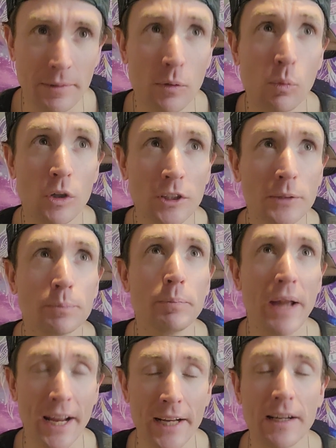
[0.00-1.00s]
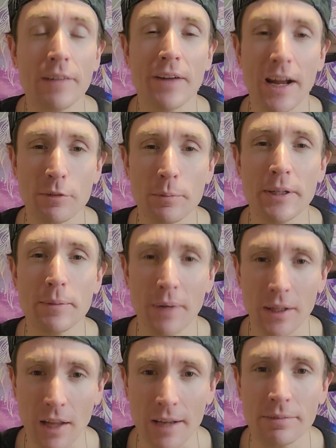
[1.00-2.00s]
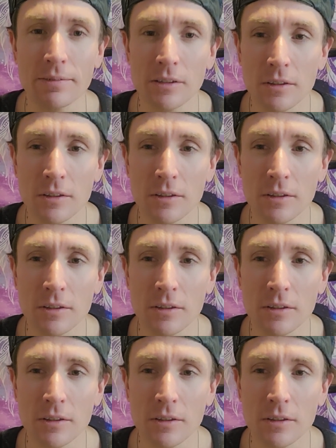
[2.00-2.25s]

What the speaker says: the worst pain I've ever been in my life.